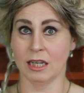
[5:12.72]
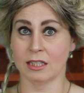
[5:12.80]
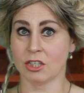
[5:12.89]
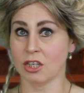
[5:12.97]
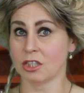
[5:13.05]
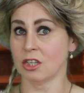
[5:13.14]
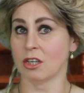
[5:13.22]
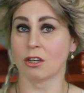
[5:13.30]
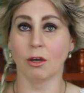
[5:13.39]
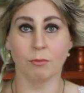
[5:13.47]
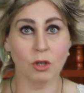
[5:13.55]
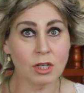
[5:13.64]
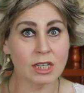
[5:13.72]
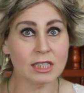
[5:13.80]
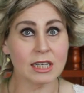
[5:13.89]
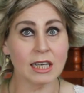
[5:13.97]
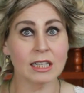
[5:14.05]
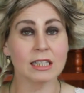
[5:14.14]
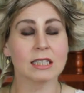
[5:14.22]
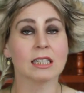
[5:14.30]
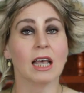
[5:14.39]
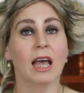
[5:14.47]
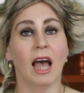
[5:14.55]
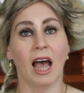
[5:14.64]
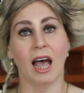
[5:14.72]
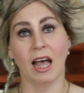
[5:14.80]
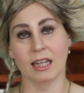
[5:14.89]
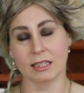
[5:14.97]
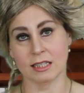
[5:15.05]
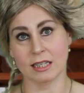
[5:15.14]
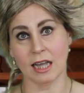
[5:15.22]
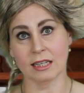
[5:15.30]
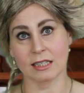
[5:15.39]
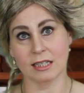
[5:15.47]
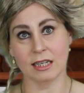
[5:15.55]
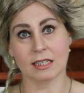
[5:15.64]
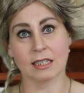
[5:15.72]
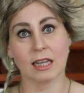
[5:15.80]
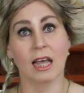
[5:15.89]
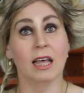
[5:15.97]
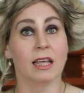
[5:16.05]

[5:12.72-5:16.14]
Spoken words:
certain communities, and that this